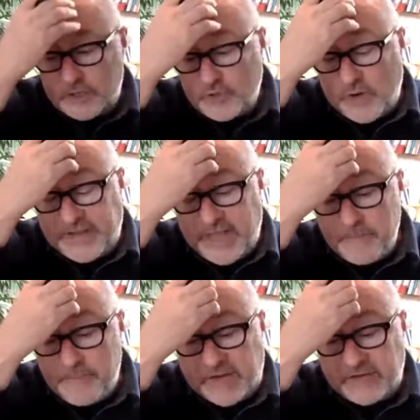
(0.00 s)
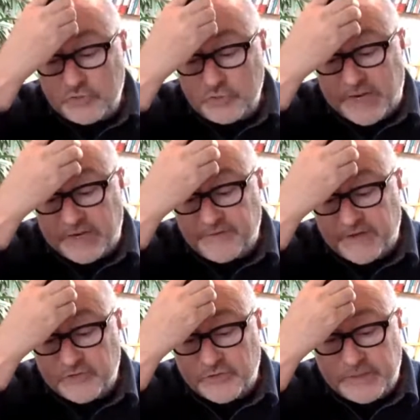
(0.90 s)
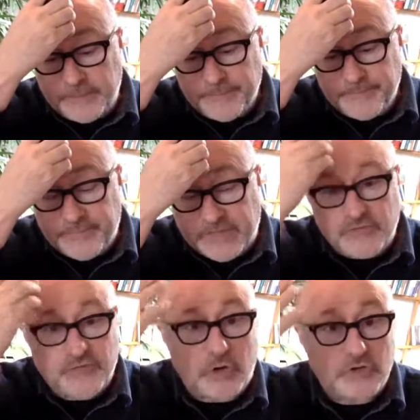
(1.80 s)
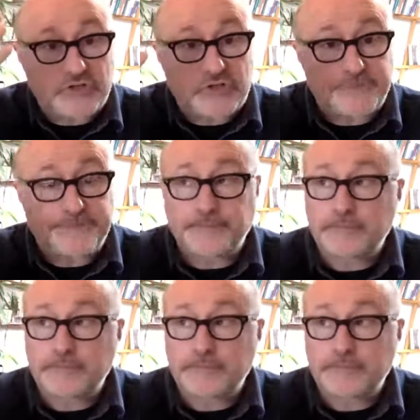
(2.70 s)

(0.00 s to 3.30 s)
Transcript: So I came back to my factory in France,